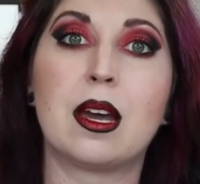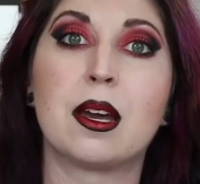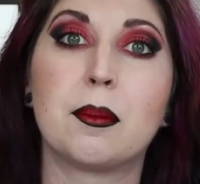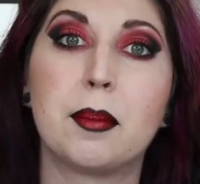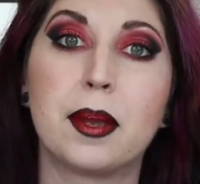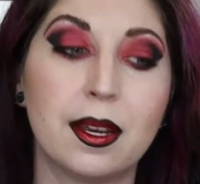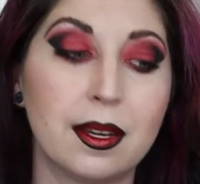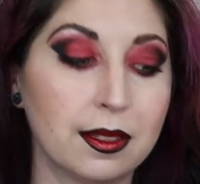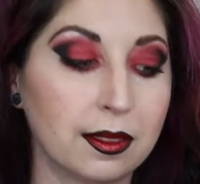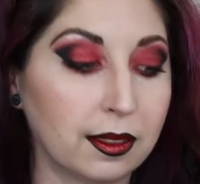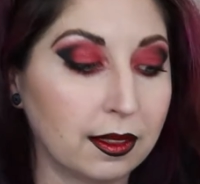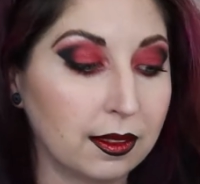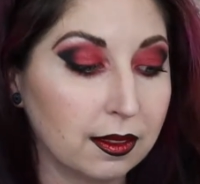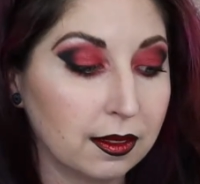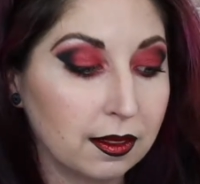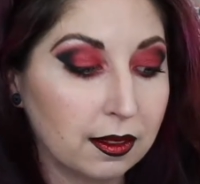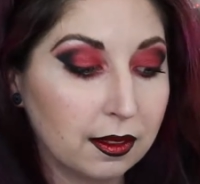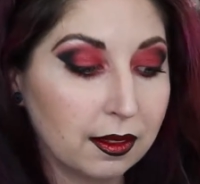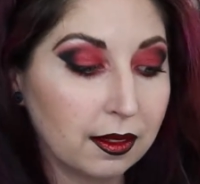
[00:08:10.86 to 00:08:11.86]
apparently
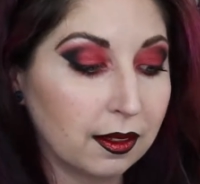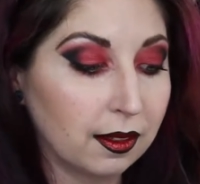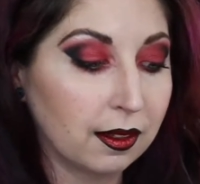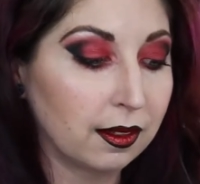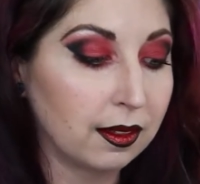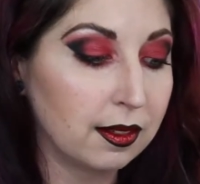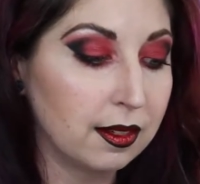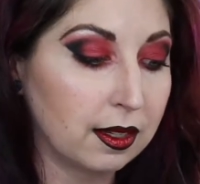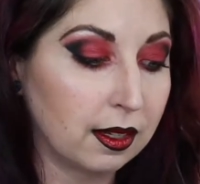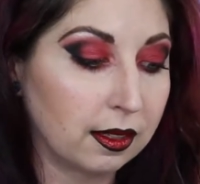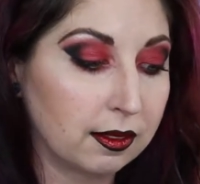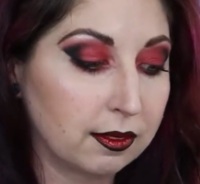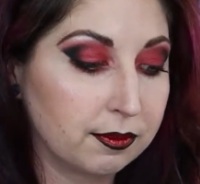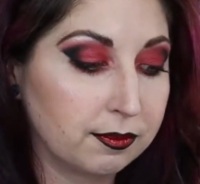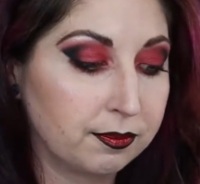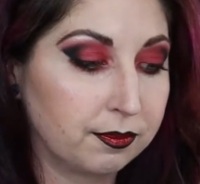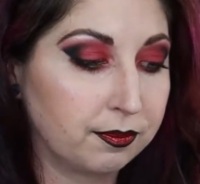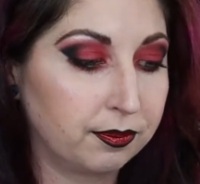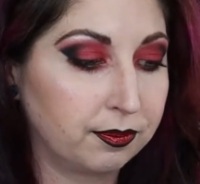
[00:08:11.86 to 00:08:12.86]
I had not.
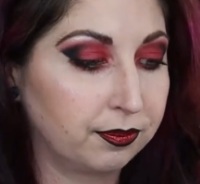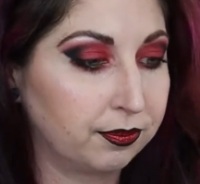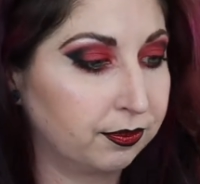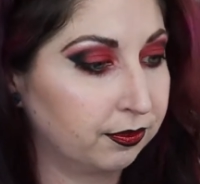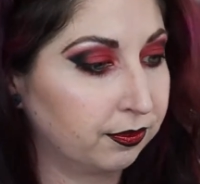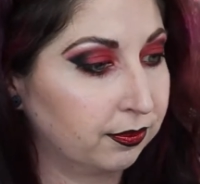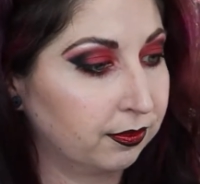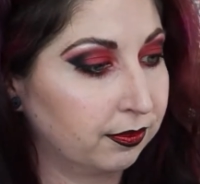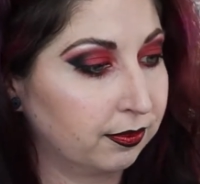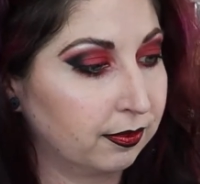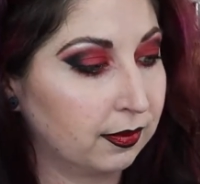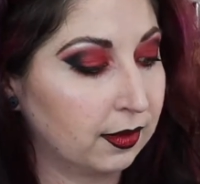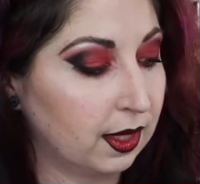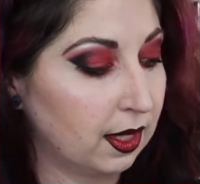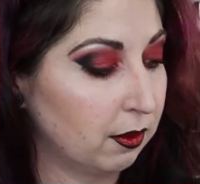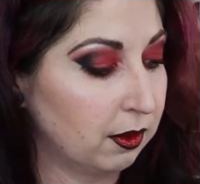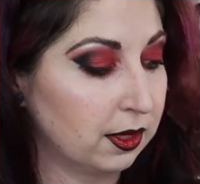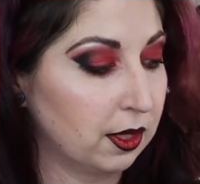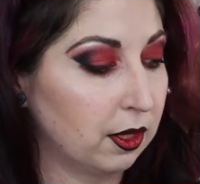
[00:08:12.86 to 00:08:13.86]

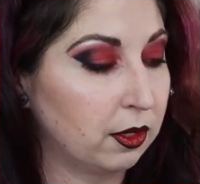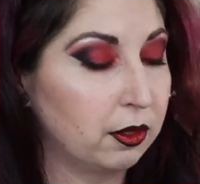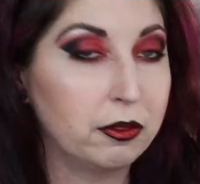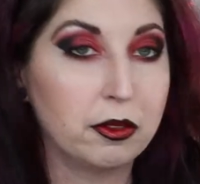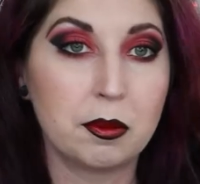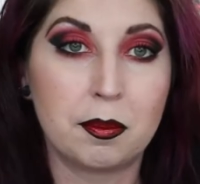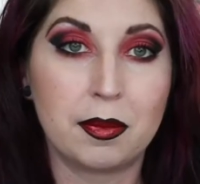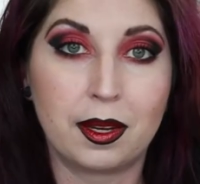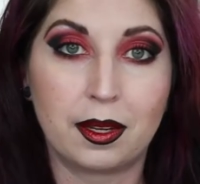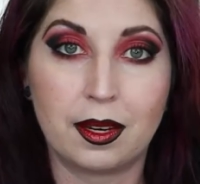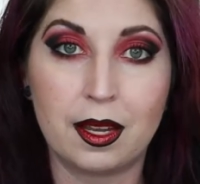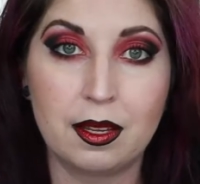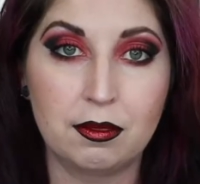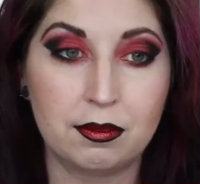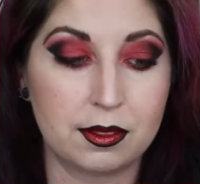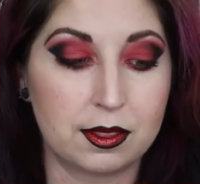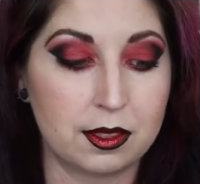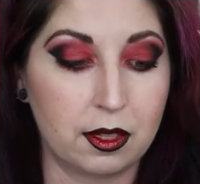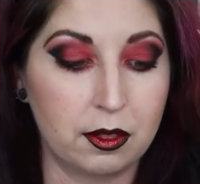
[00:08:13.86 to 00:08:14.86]
Now it's all over my
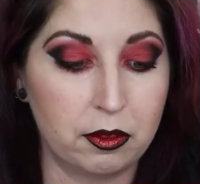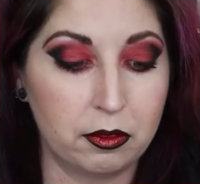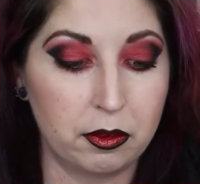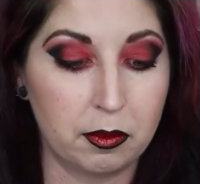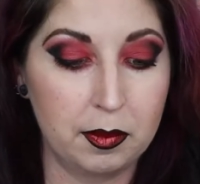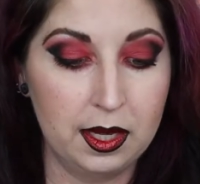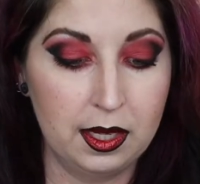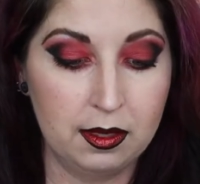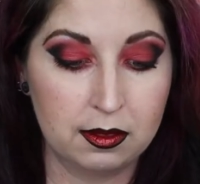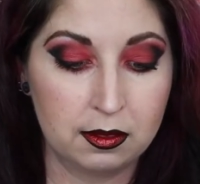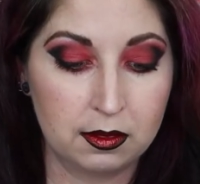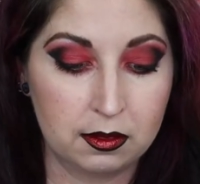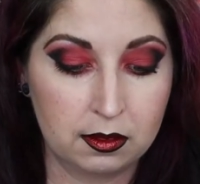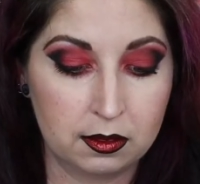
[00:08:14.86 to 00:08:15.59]
knife, it's all over me.